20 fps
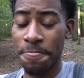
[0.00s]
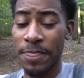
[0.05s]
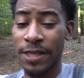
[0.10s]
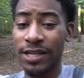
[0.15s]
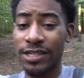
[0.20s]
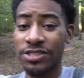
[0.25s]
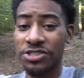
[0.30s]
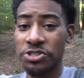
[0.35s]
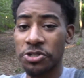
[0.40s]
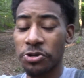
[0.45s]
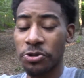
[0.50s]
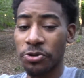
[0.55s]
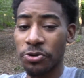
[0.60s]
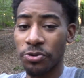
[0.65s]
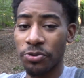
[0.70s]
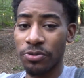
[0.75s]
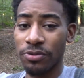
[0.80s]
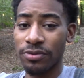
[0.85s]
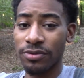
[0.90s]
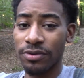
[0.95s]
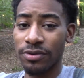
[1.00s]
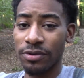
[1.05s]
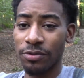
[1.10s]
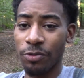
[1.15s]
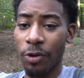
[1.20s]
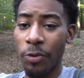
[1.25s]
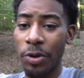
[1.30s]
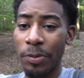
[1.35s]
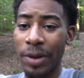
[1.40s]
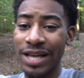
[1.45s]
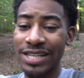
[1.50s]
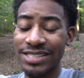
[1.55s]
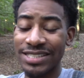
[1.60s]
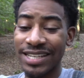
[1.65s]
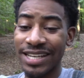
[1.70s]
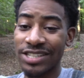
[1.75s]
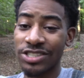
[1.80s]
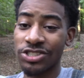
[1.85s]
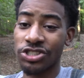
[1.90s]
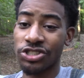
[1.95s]
So what we might
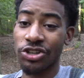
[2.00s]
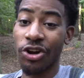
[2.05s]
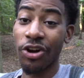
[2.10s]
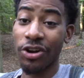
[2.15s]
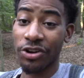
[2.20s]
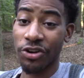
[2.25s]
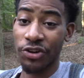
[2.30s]
see as dark